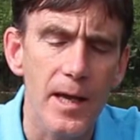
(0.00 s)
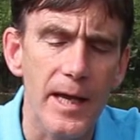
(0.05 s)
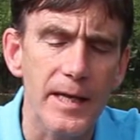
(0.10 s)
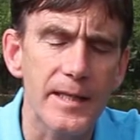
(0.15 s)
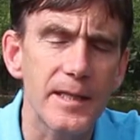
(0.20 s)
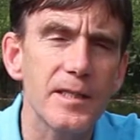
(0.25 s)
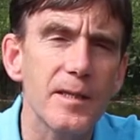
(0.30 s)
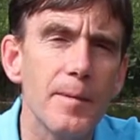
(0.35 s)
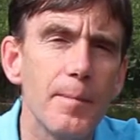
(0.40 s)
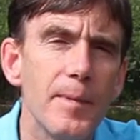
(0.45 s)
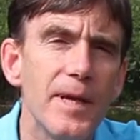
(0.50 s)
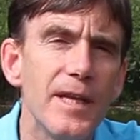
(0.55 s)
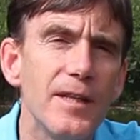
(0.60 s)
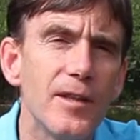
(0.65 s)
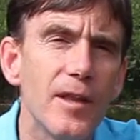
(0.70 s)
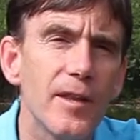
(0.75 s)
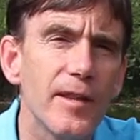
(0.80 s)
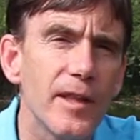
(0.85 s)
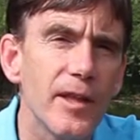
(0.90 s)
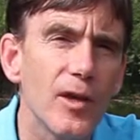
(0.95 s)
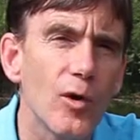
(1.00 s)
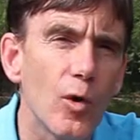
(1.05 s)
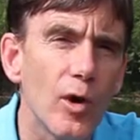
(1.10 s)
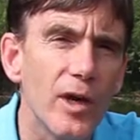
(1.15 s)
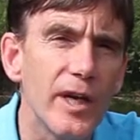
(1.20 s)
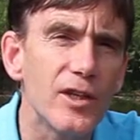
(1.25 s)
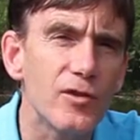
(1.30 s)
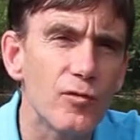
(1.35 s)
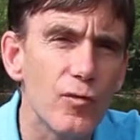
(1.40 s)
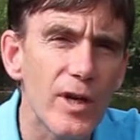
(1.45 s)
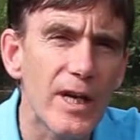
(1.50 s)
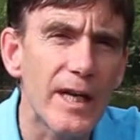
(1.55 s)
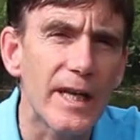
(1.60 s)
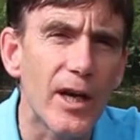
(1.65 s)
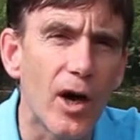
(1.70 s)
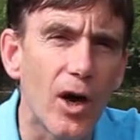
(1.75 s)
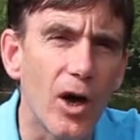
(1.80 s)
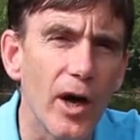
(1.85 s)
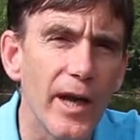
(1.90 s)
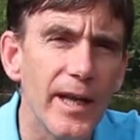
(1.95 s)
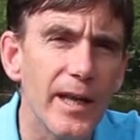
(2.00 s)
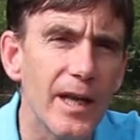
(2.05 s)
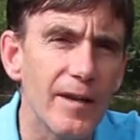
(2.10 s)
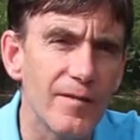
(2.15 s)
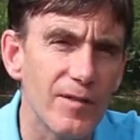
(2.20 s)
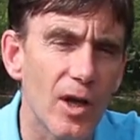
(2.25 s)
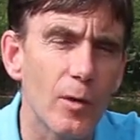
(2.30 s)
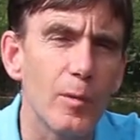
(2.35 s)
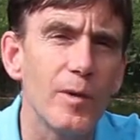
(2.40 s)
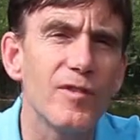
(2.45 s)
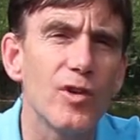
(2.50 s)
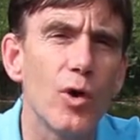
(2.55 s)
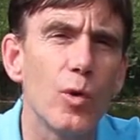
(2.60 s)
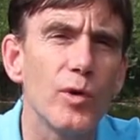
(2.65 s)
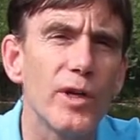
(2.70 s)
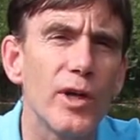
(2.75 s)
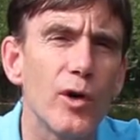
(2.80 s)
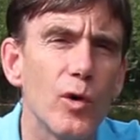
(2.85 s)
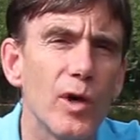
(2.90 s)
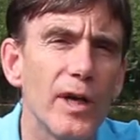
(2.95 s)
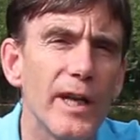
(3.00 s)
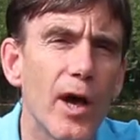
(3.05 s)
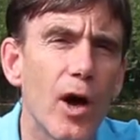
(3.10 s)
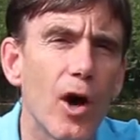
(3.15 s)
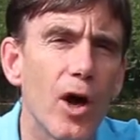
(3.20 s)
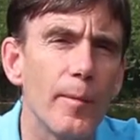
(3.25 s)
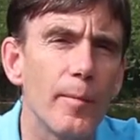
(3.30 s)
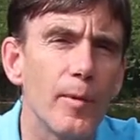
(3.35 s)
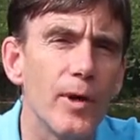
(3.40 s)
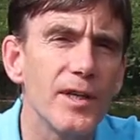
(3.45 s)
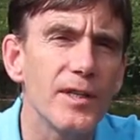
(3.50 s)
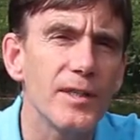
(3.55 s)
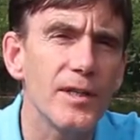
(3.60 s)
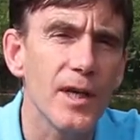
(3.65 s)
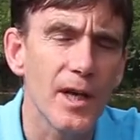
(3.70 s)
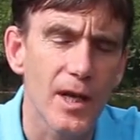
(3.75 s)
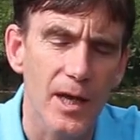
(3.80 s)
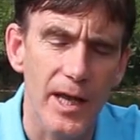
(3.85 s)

It doesn't mean that the oil is really high, even though we've called it oily hybrids.